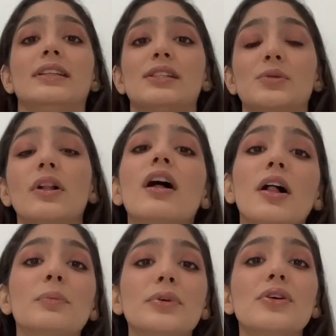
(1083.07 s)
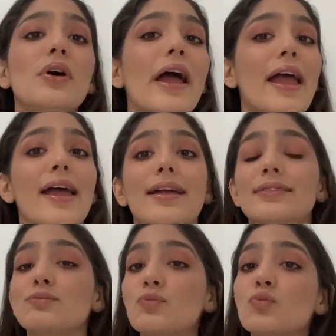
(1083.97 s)
this will help you,
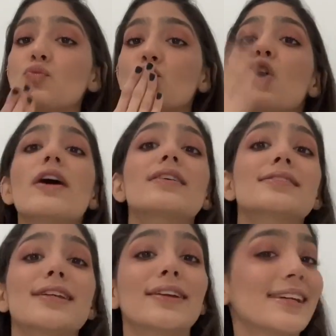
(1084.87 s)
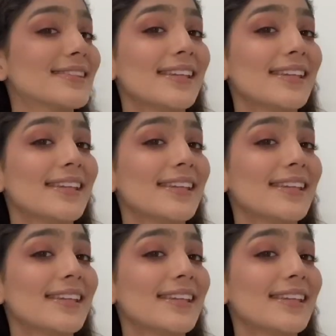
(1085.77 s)
and see you next